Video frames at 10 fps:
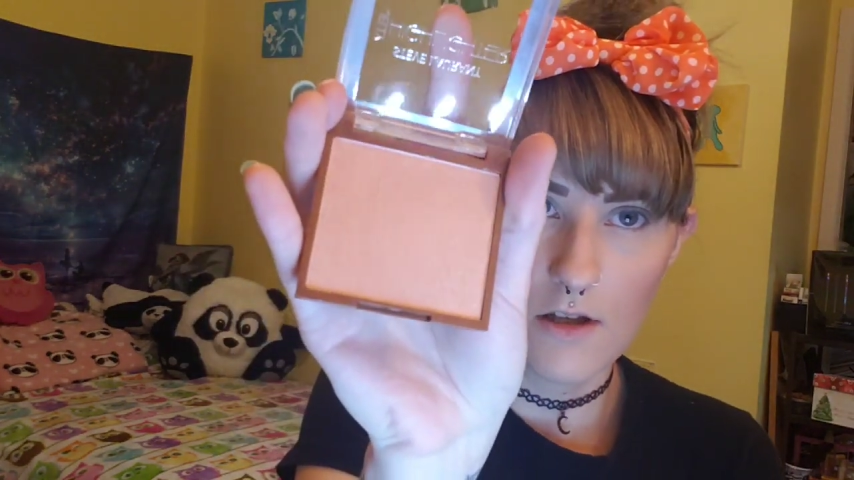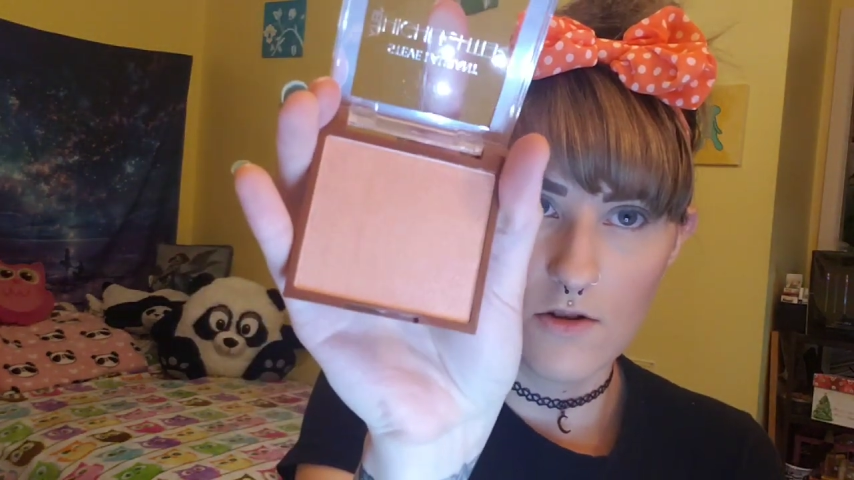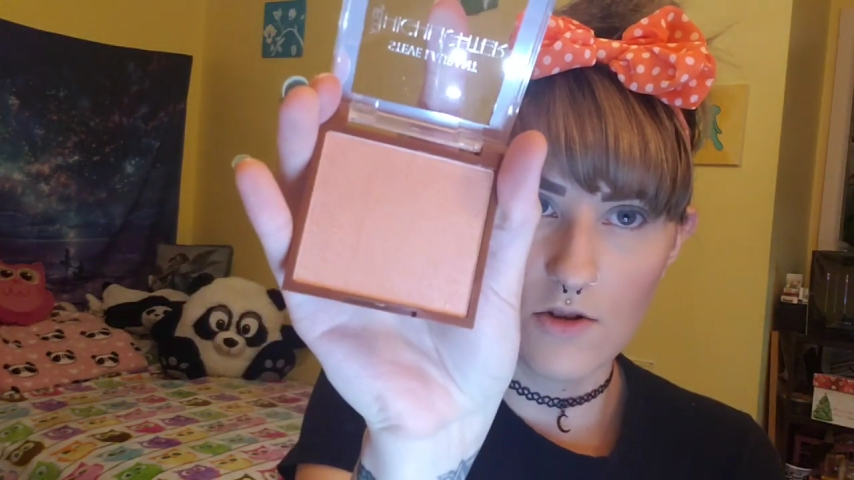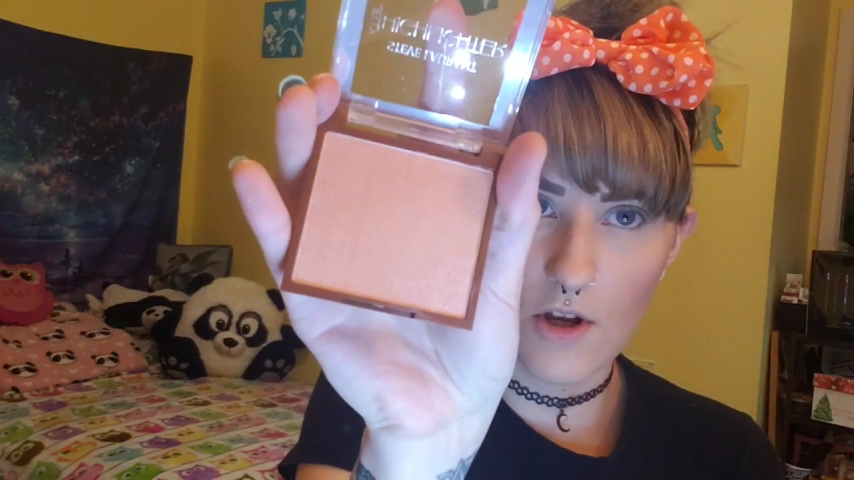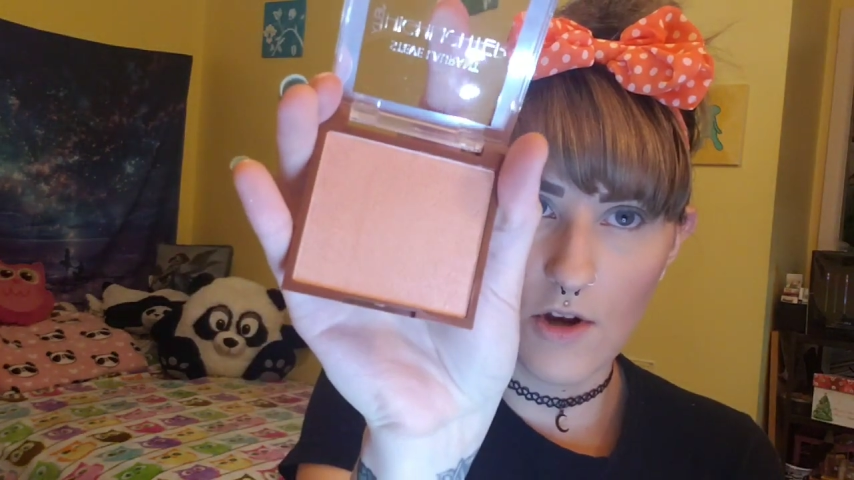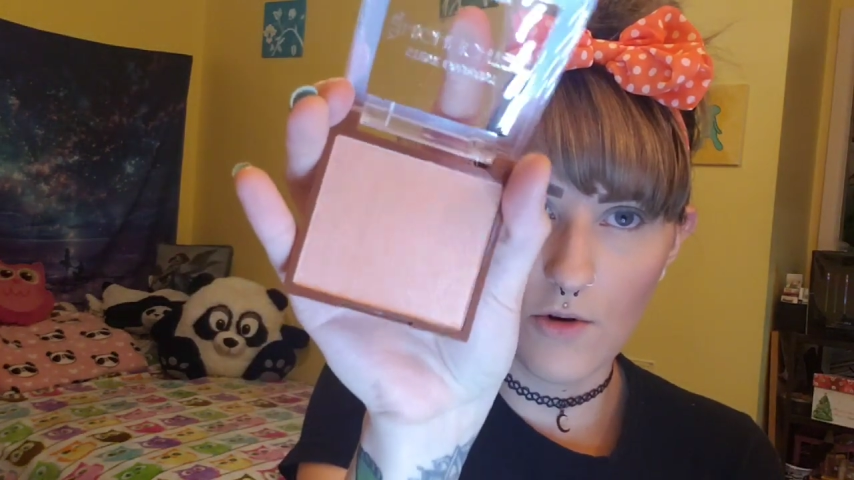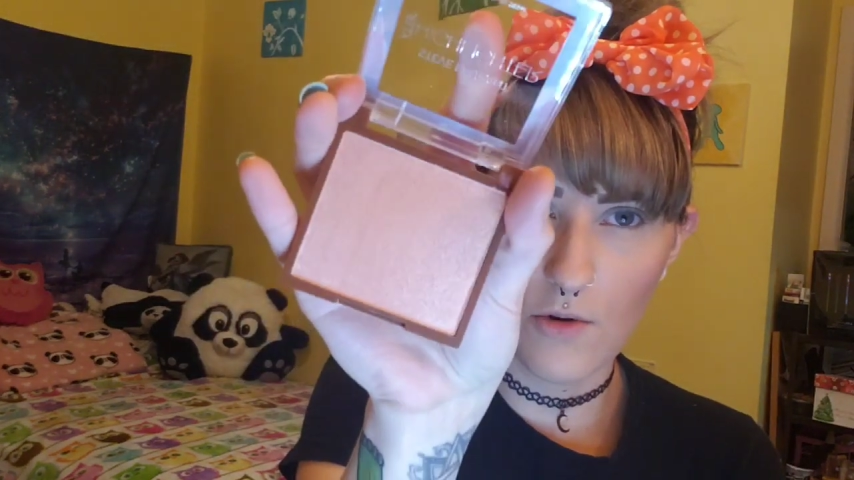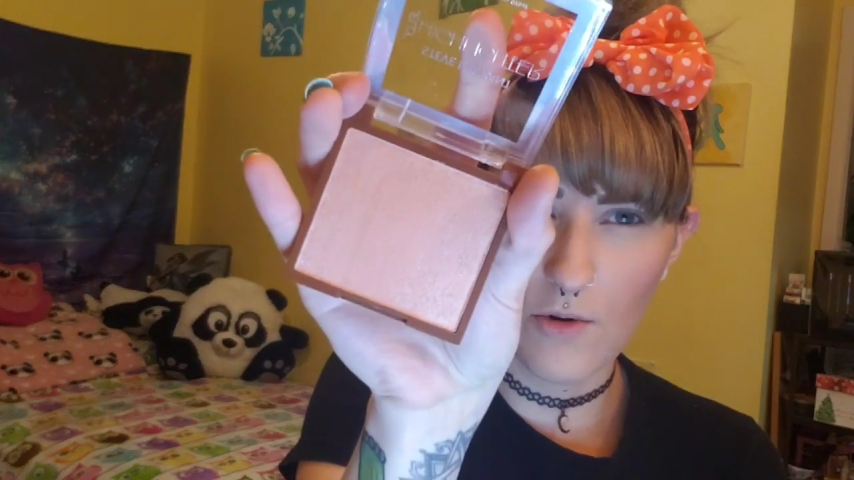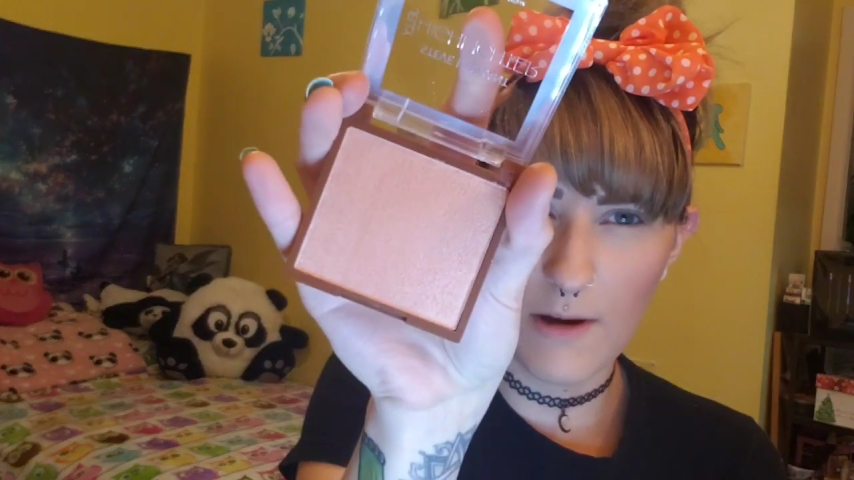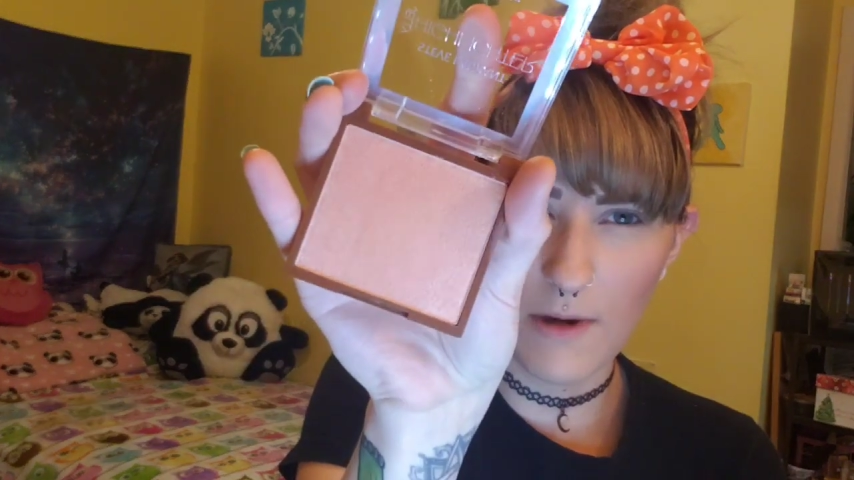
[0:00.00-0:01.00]
So,
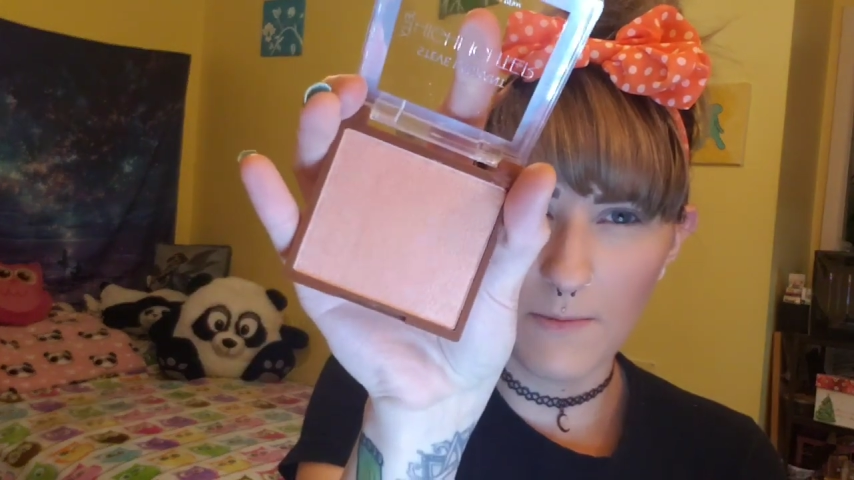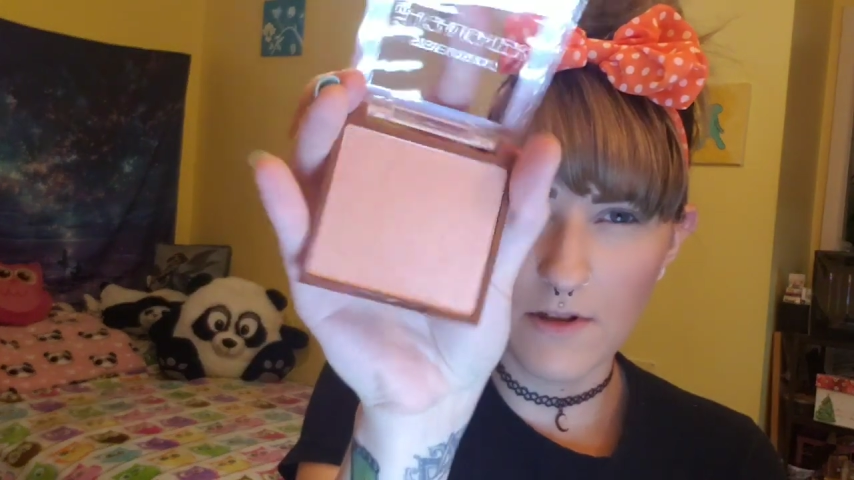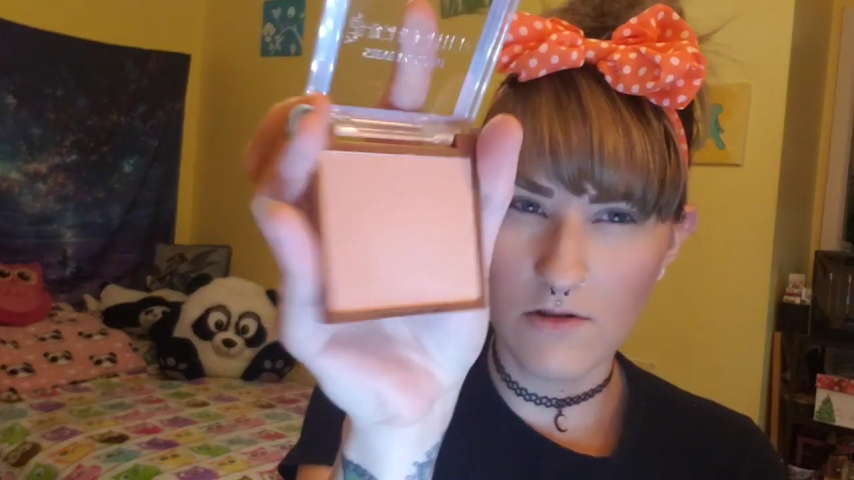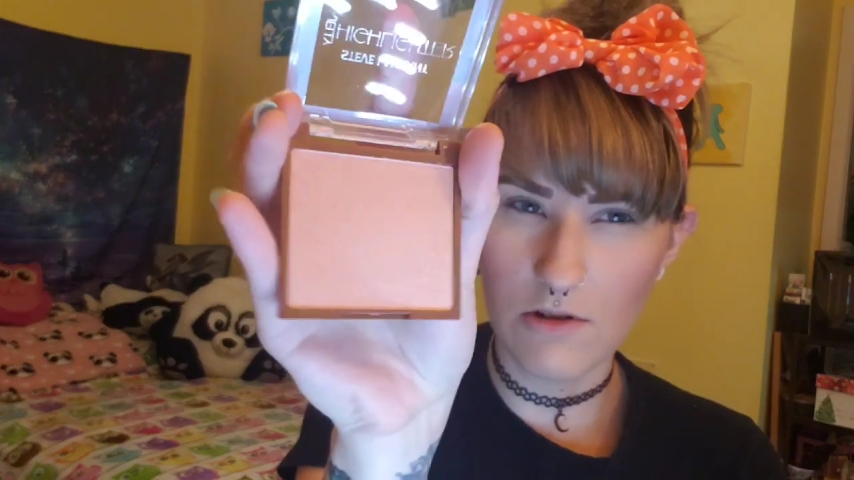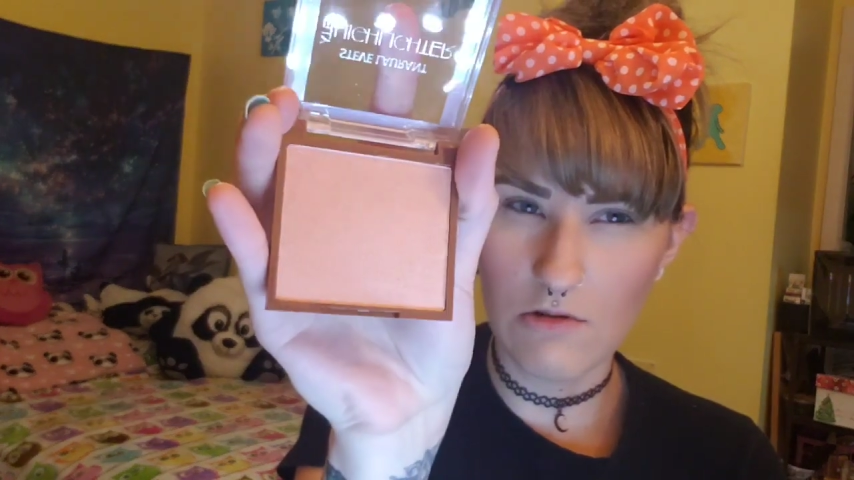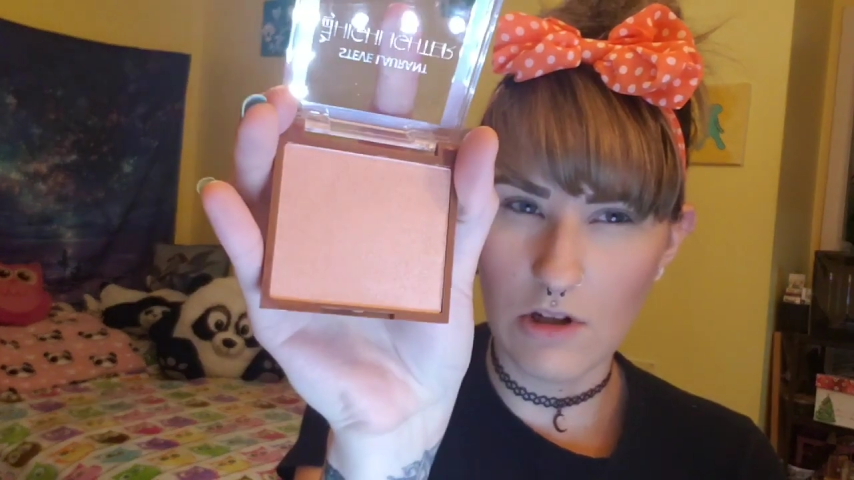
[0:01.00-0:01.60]
oh, that might be too